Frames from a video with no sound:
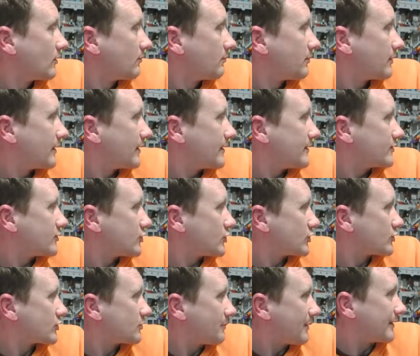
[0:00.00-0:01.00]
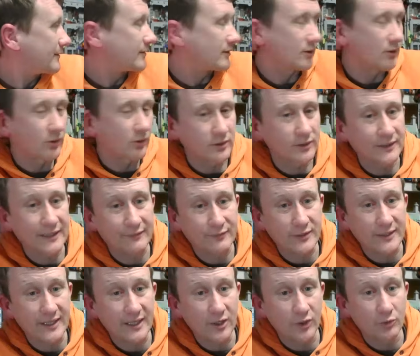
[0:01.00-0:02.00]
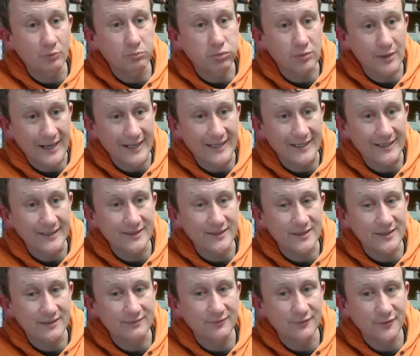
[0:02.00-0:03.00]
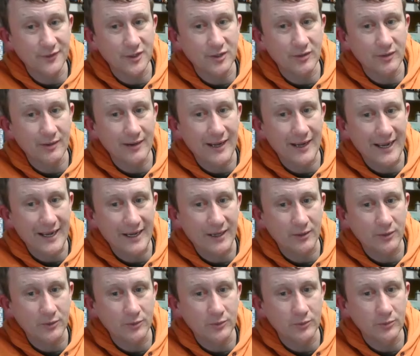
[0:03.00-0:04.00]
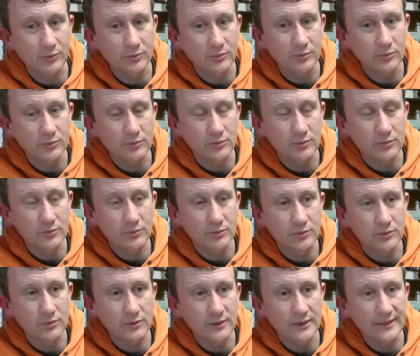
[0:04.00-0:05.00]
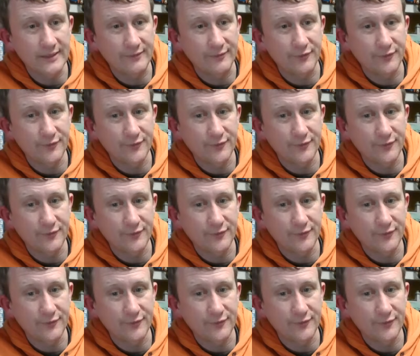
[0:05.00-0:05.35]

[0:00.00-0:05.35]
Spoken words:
But it's just dependent on, I'd have to get a load of brackets and figure out how it